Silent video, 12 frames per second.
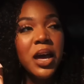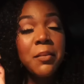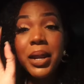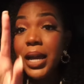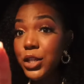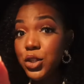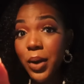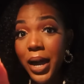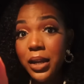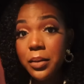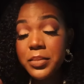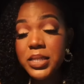But I got two
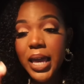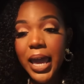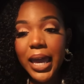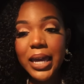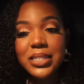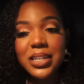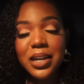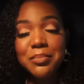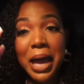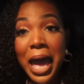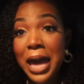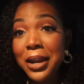items, and
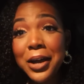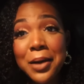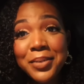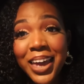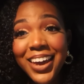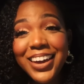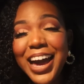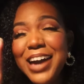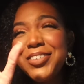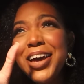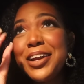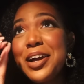I had a cupcake. I
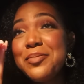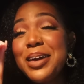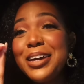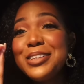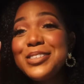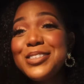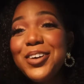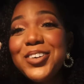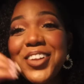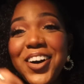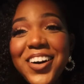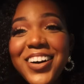haven't had a cupcake in so
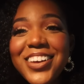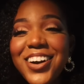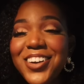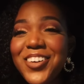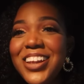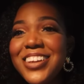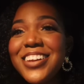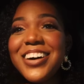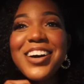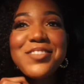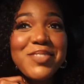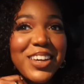long. Y'all know I
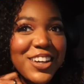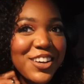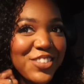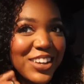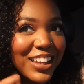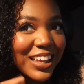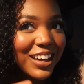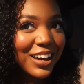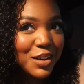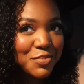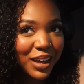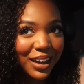love me a good vanilla
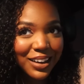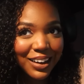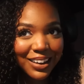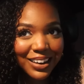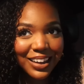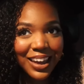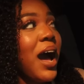cupcake, honey.